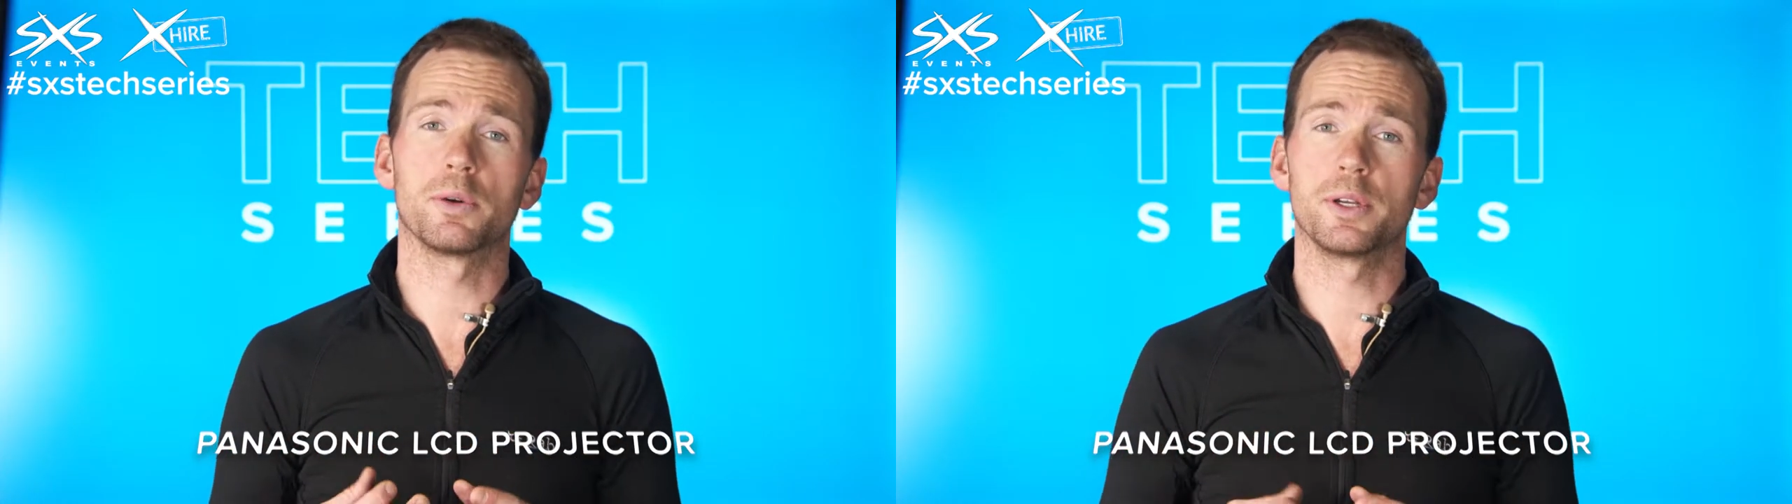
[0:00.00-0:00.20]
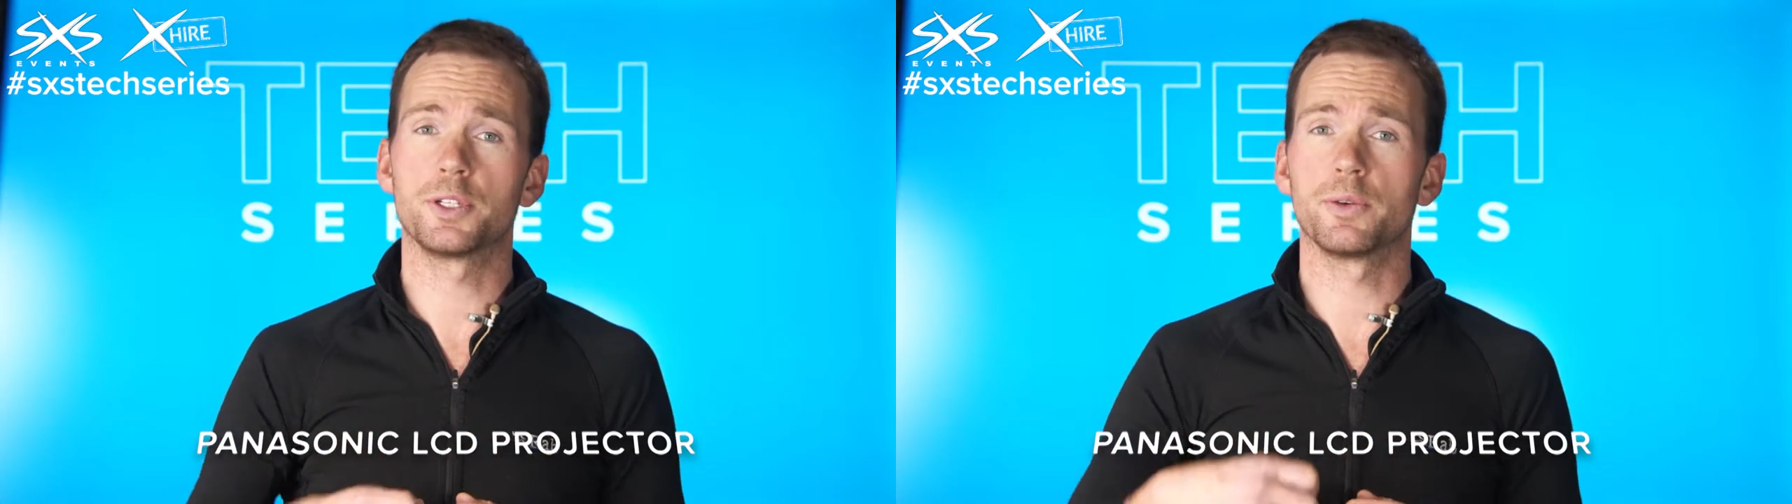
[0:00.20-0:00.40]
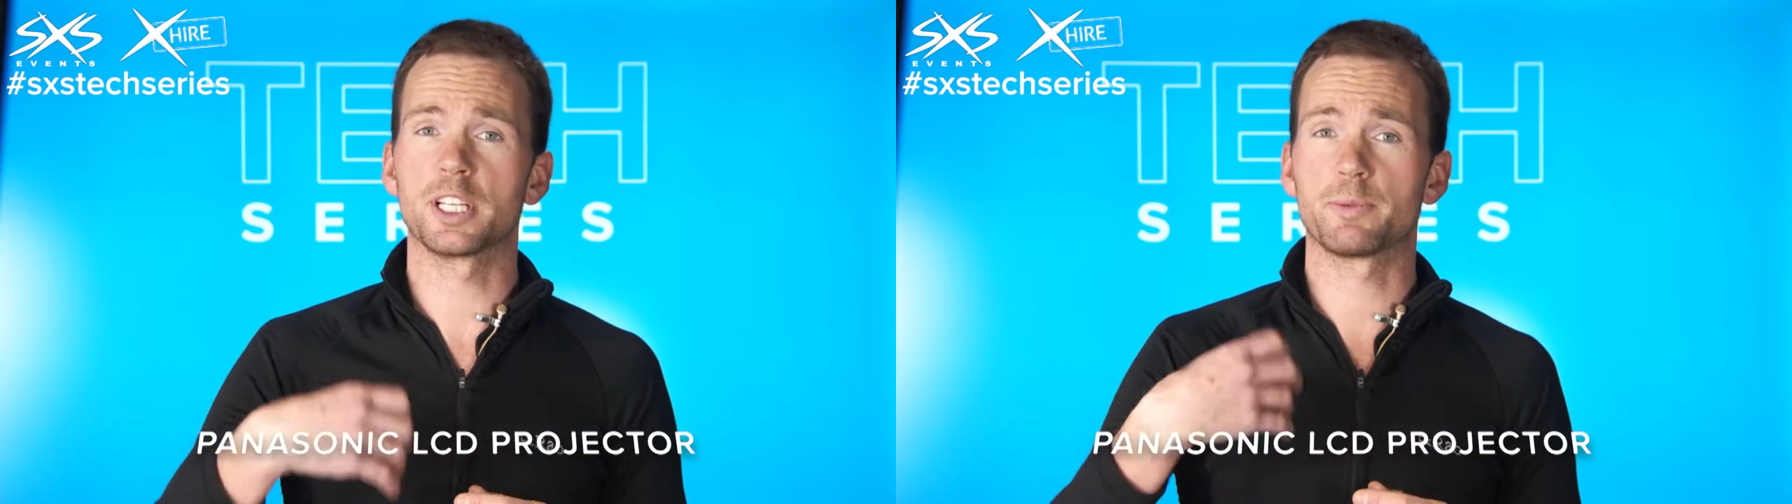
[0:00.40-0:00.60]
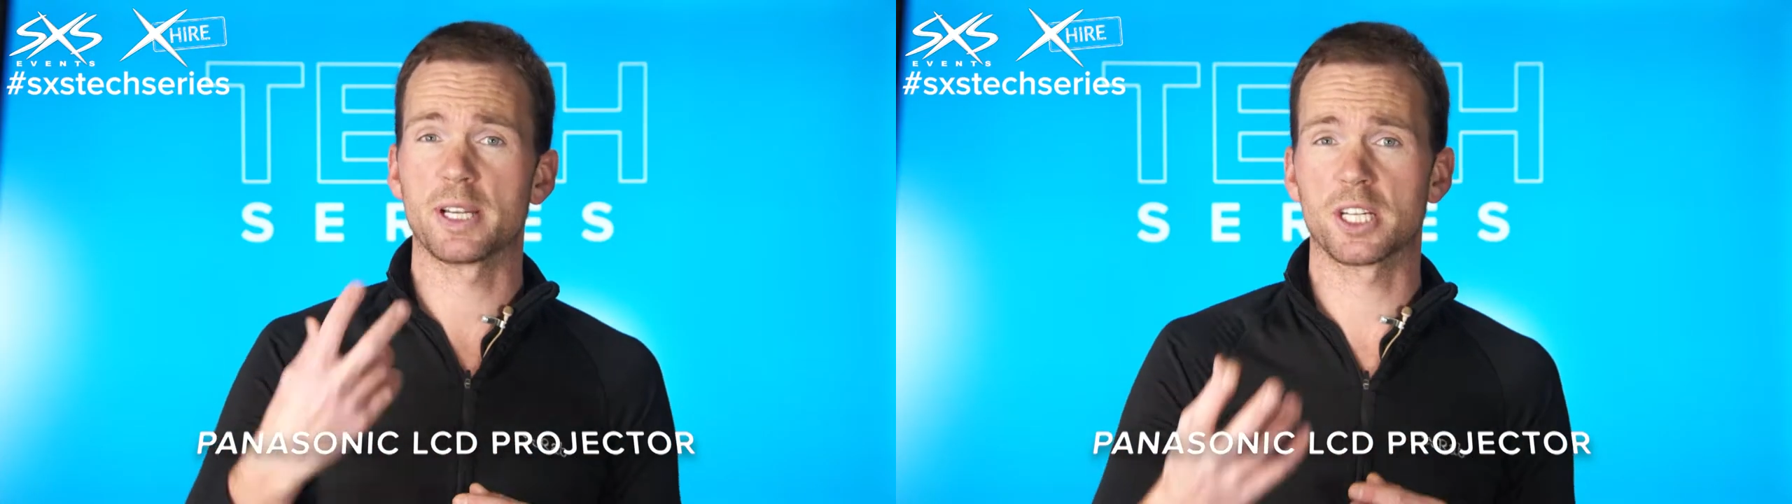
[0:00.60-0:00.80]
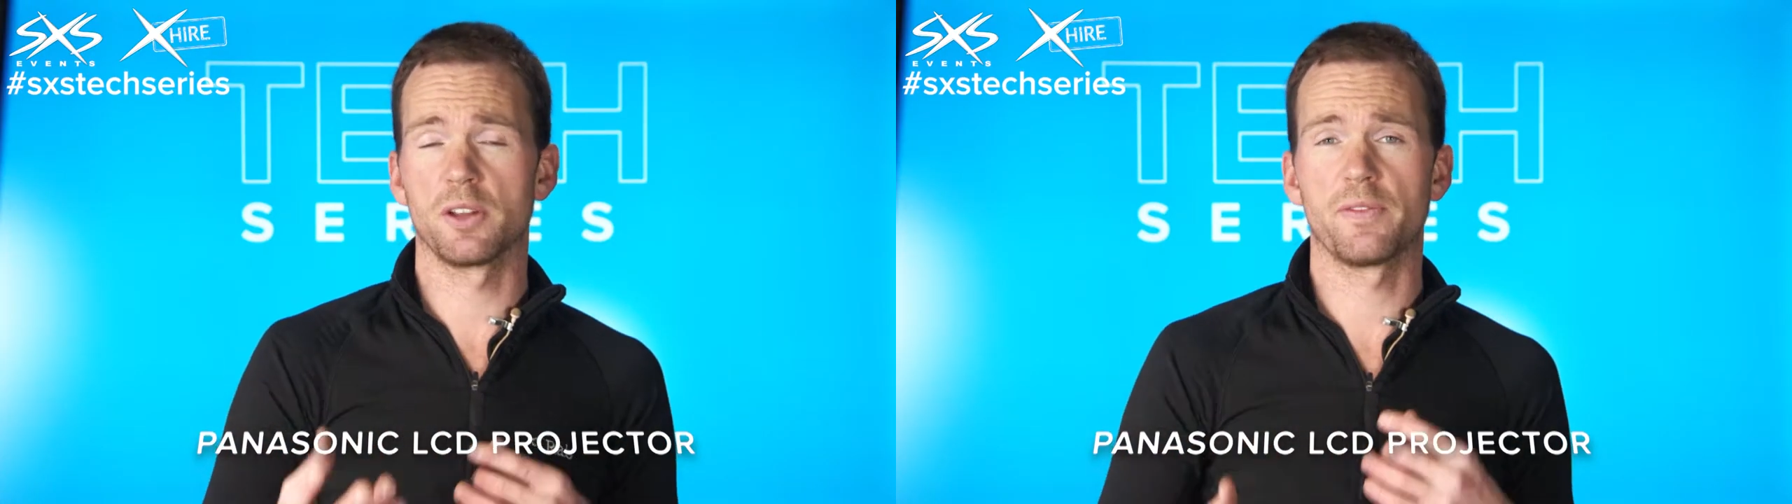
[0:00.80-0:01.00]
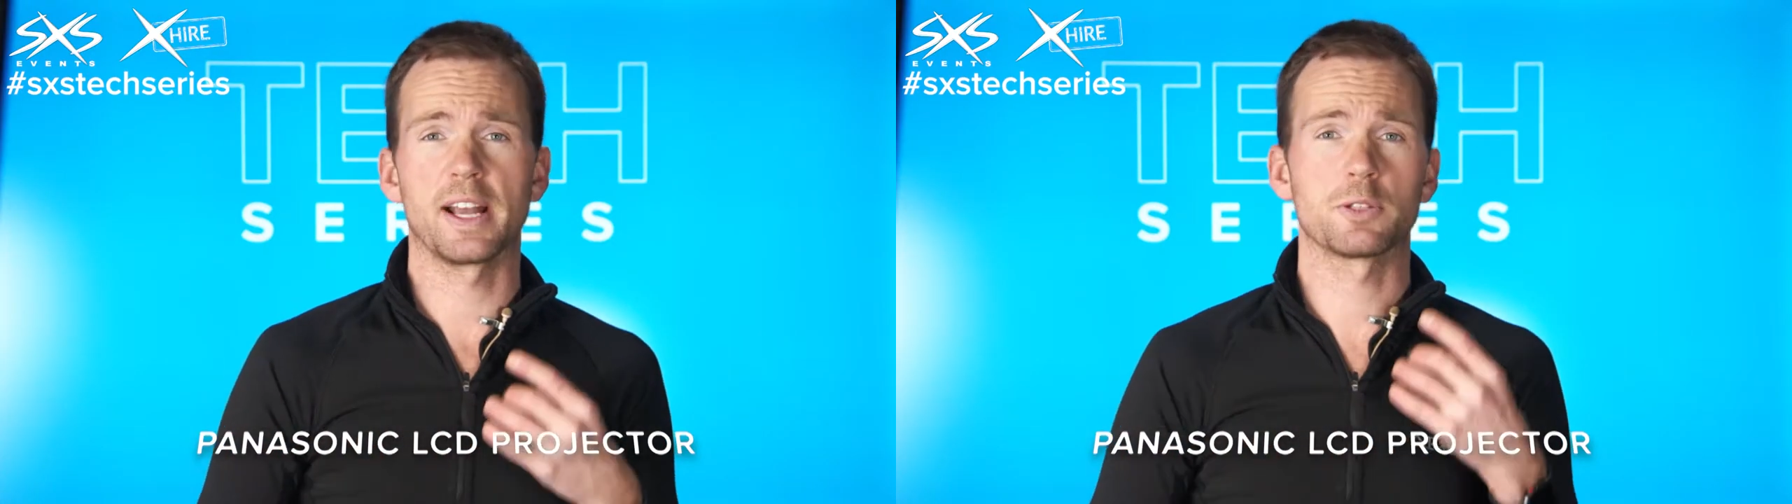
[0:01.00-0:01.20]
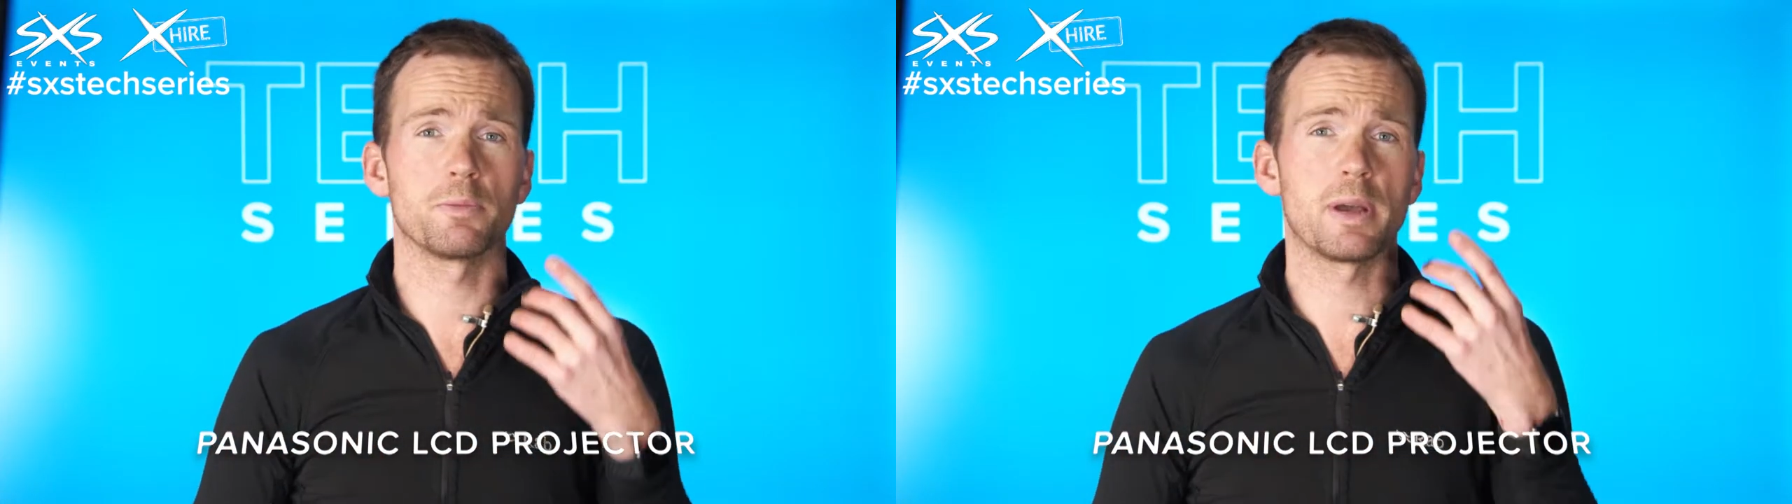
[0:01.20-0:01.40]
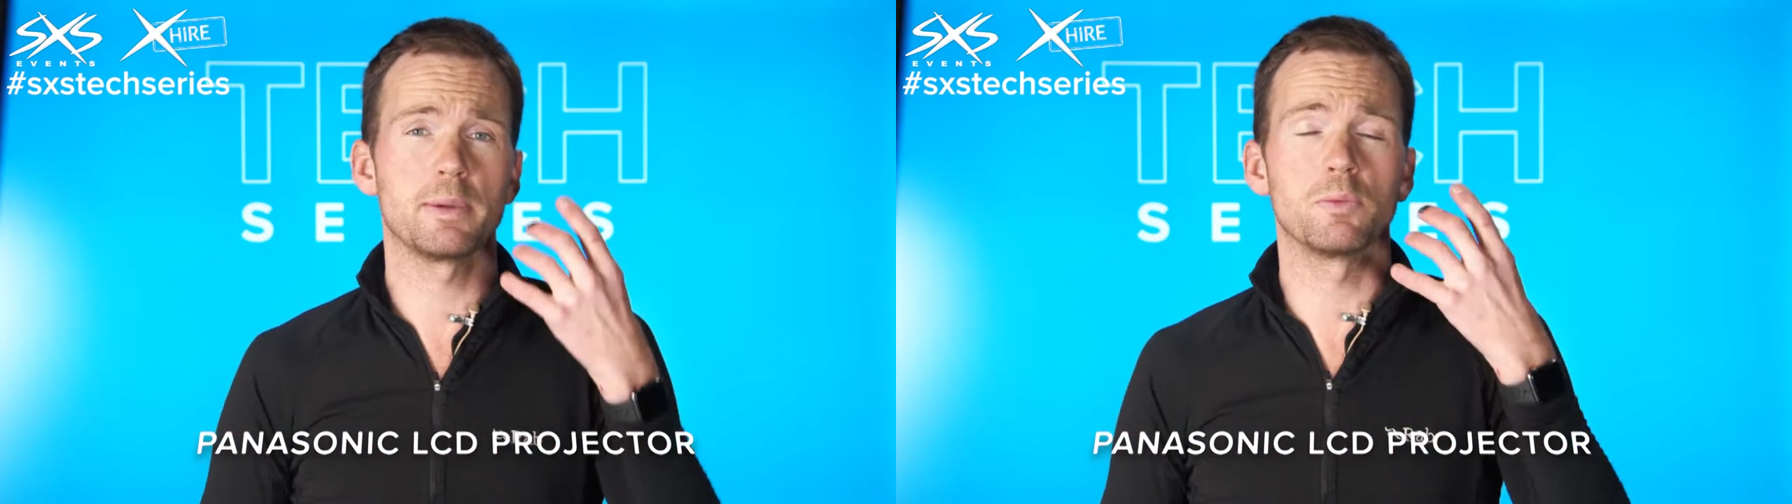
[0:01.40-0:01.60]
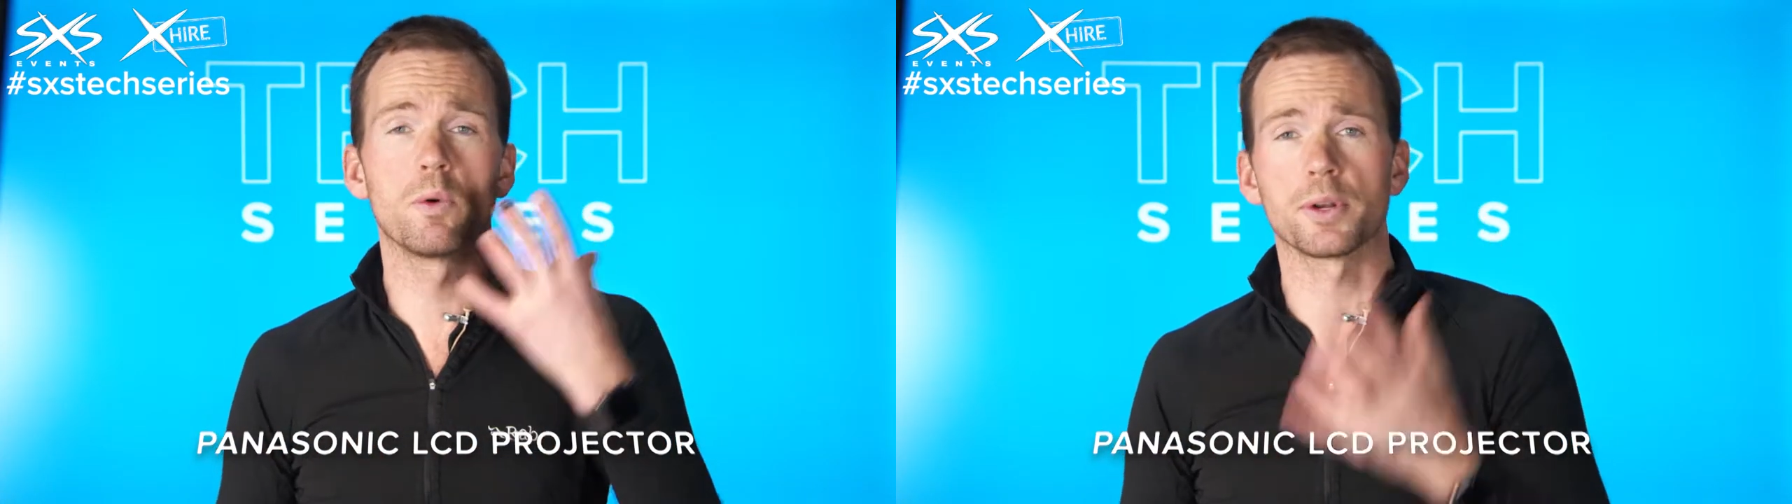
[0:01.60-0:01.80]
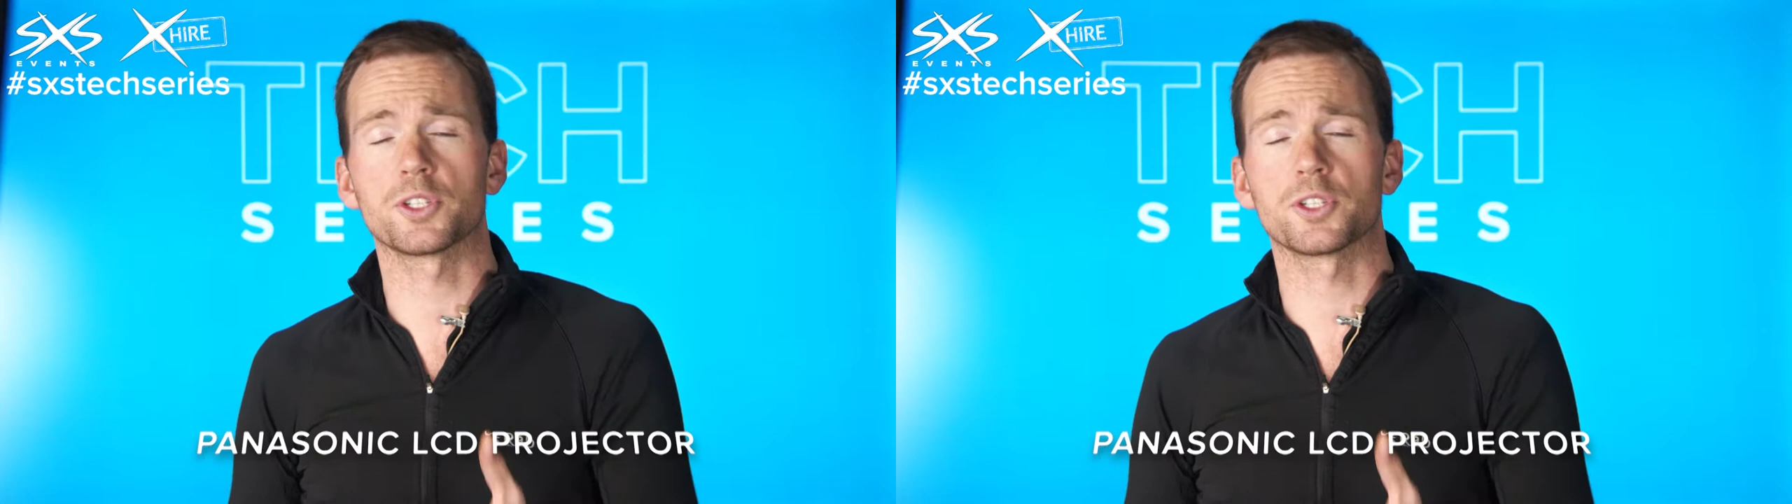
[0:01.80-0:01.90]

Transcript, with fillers: or you're doing special effects with maybe water